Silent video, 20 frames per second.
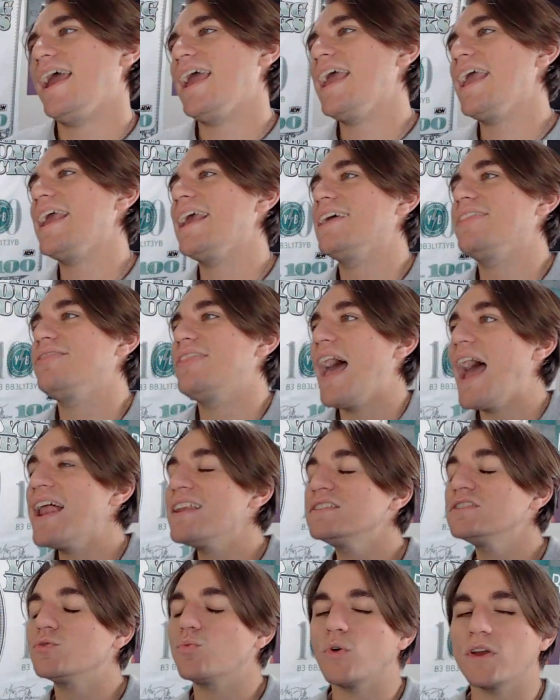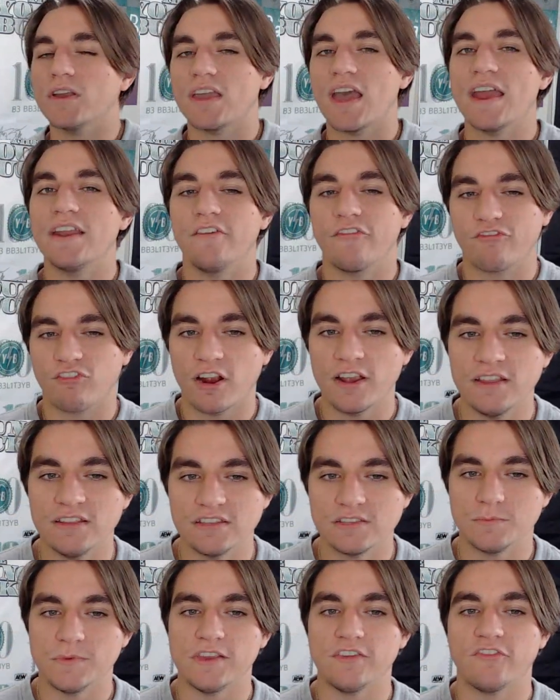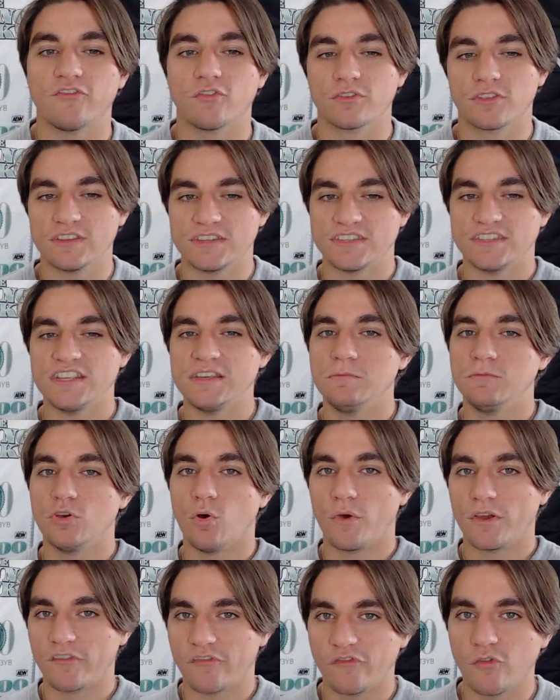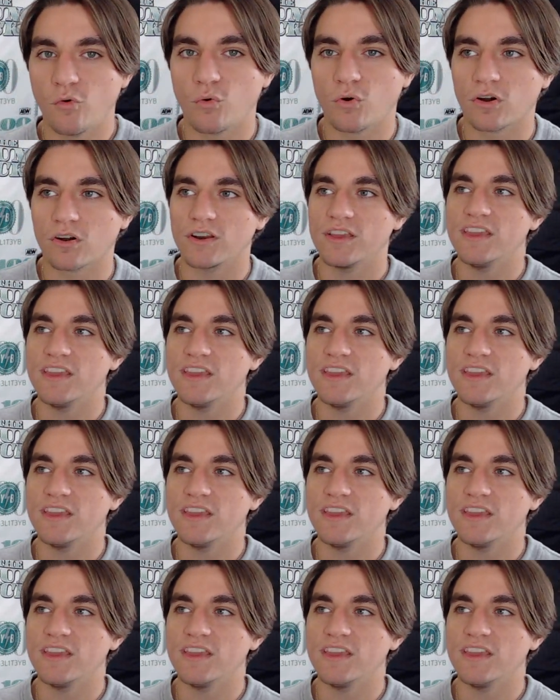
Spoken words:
And that is what kind of frightens me for this team going forward,